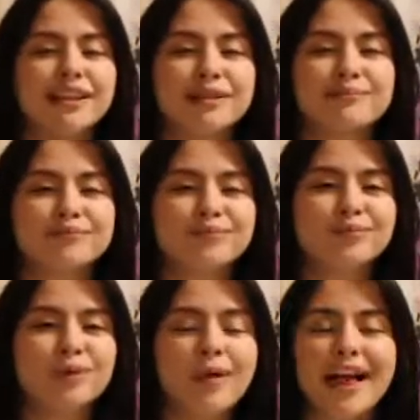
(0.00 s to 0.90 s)
there.
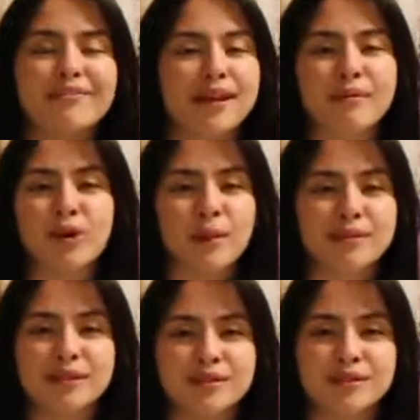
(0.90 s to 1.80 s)
We'll have many more
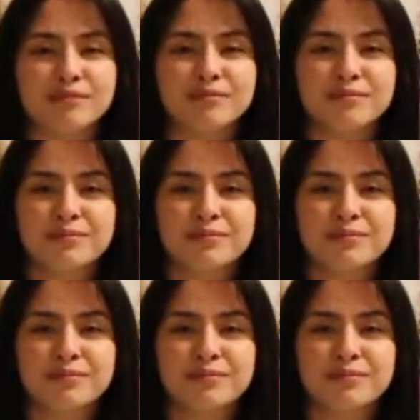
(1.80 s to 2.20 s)
episodes.